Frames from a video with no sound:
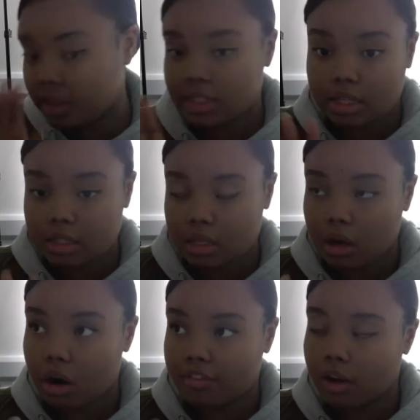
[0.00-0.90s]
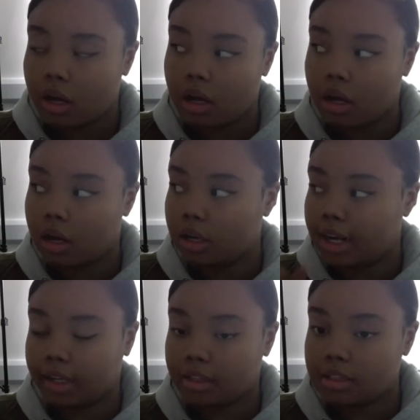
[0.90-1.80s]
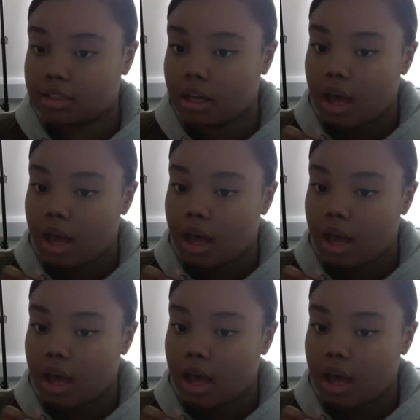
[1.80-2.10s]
the center of her legs,